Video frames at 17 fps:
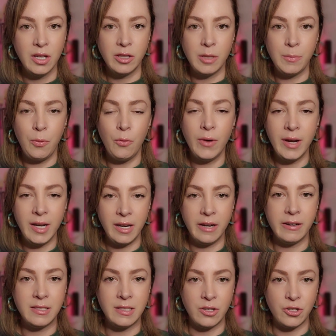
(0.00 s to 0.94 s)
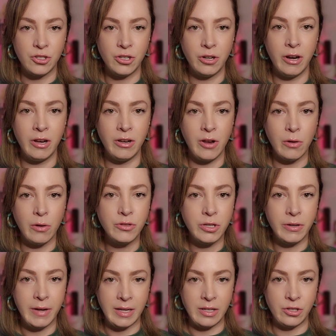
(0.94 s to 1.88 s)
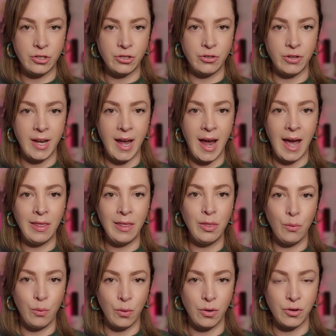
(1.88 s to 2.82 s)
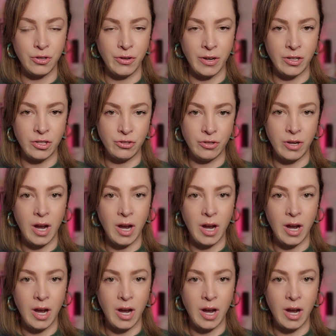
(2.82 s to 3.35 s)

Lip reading: The point here is to ensure it knows your industry and the world your industry